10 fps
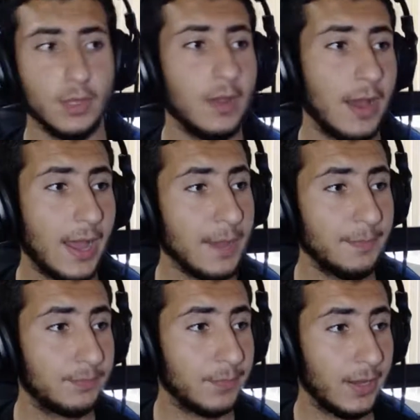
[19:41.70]
I
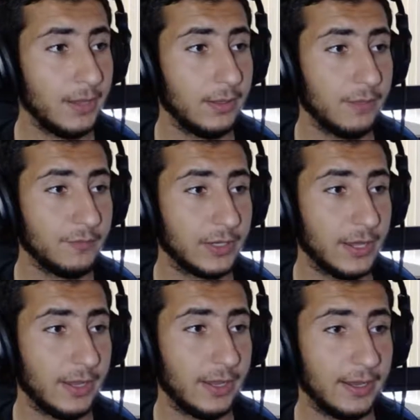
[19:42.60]
love the
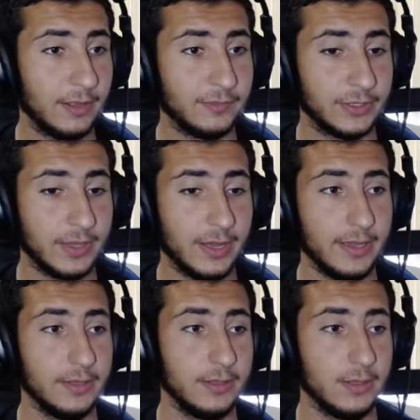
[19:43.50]

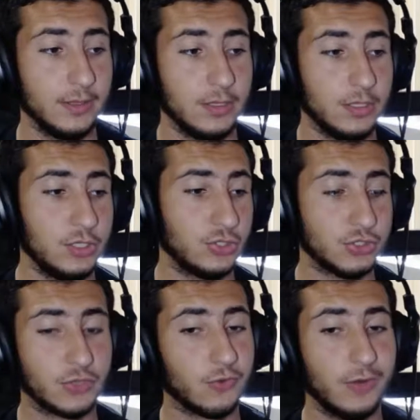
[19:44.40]
guy. He's
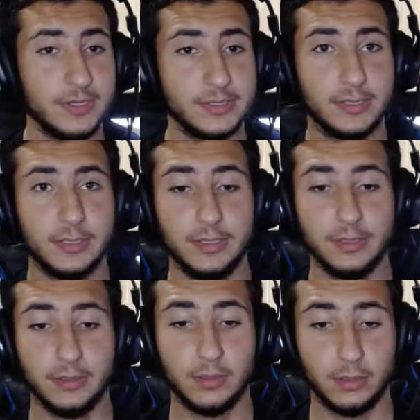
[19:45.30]
just crazy good.
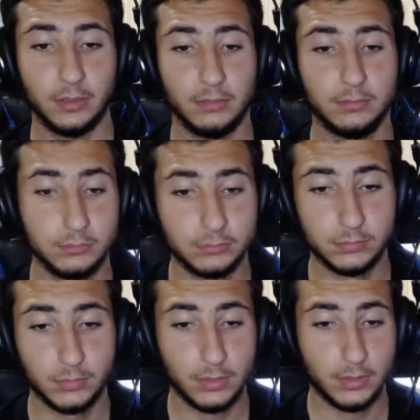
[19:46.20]
I'm
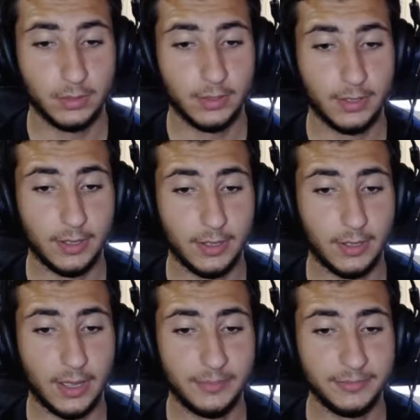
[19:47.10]

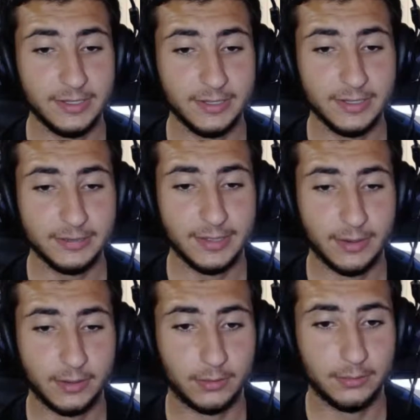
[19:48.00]
thinking that
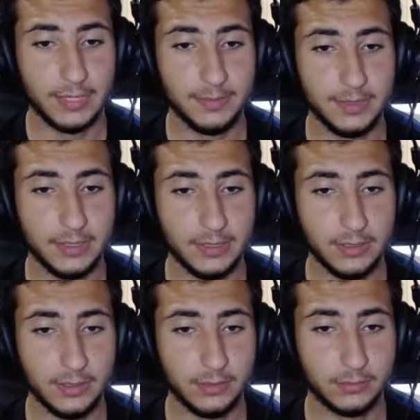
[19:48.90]

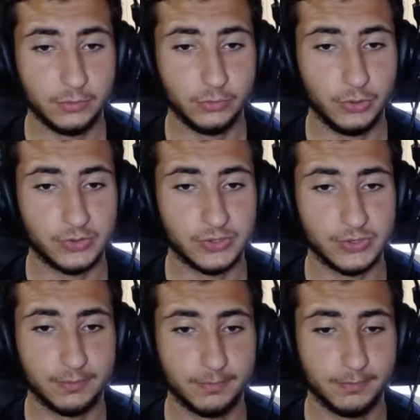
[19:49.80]
maybe, who knows,
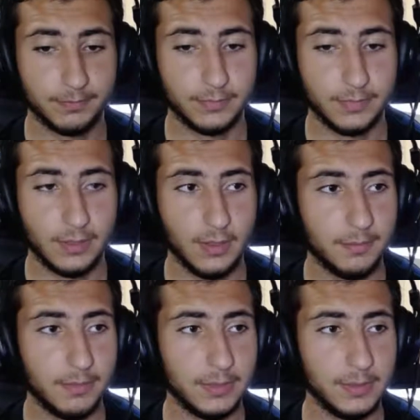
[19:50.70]

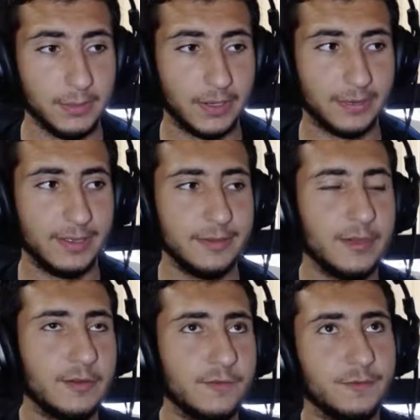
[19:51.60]
maybe by the end
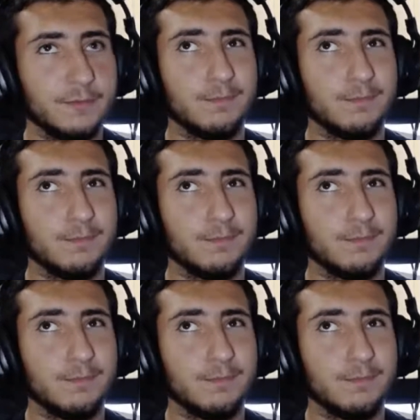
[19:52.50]
of